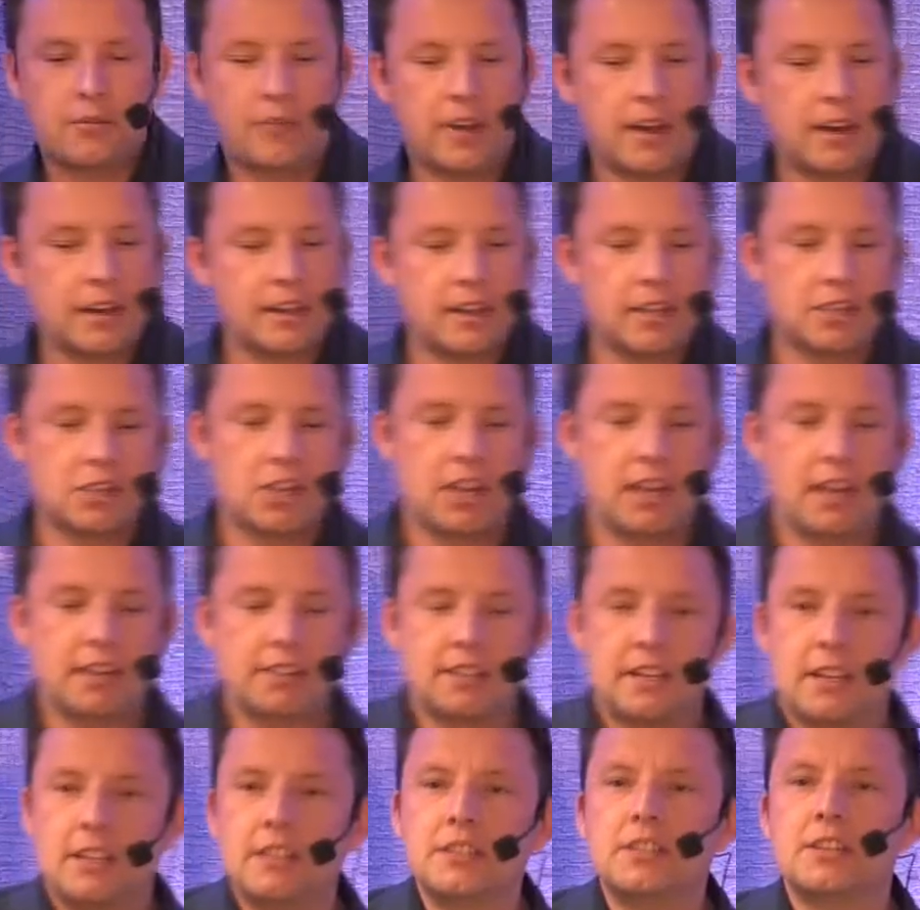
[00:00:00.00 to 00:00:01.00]
found out that she
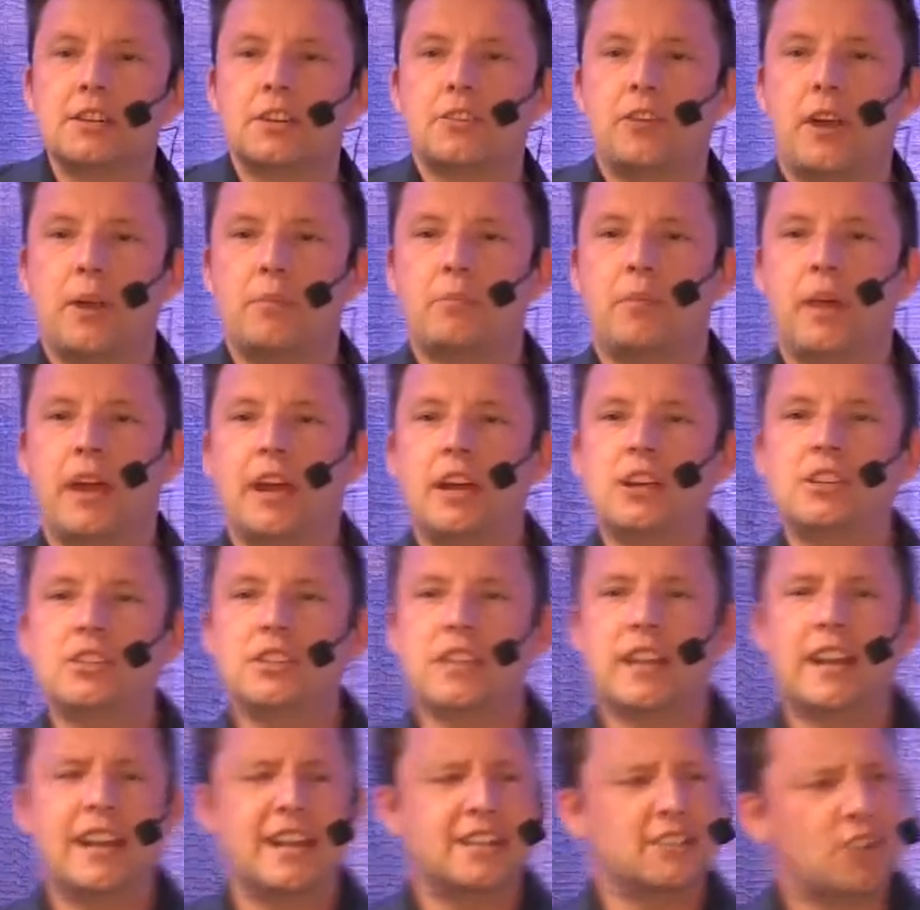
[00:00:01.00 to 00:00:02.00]
has an Instagram page
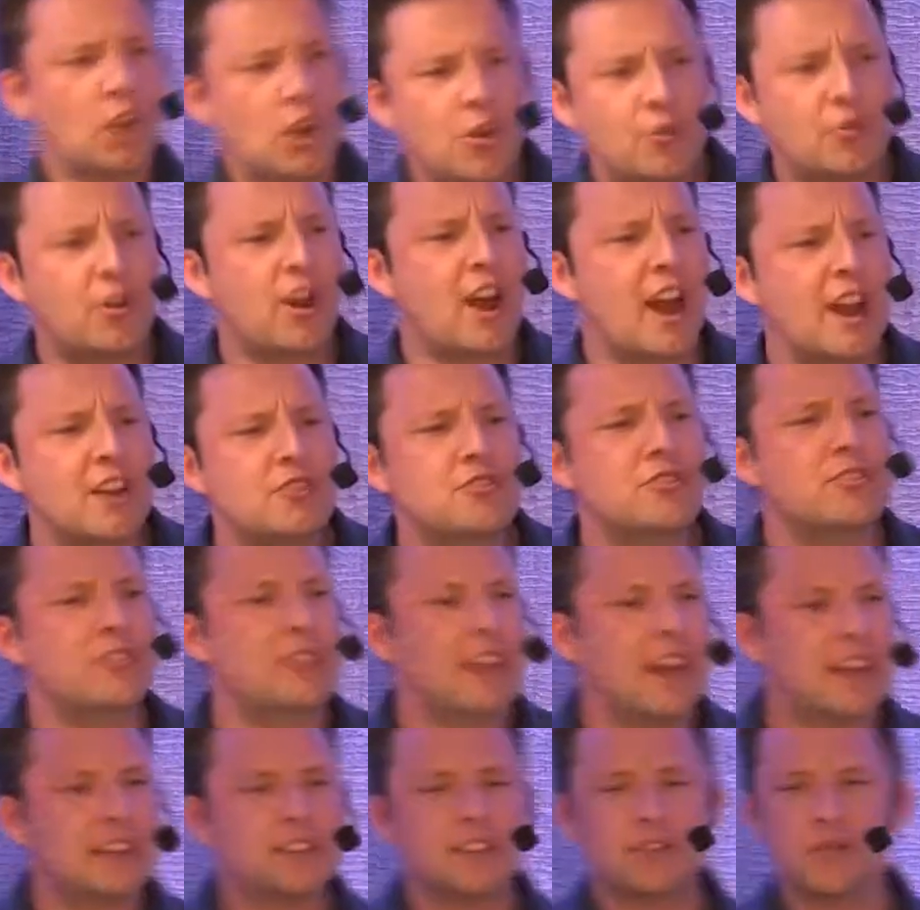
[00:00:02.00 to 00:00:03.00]
that has over
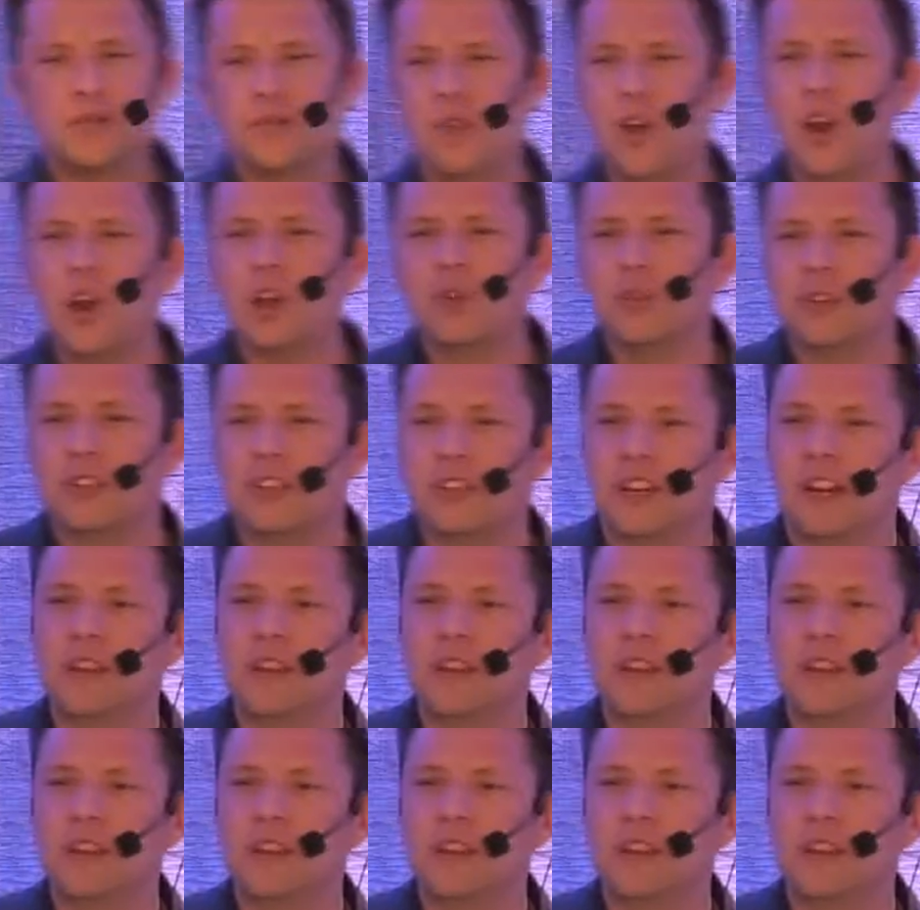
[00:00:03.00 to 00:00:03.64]
100,000 followers.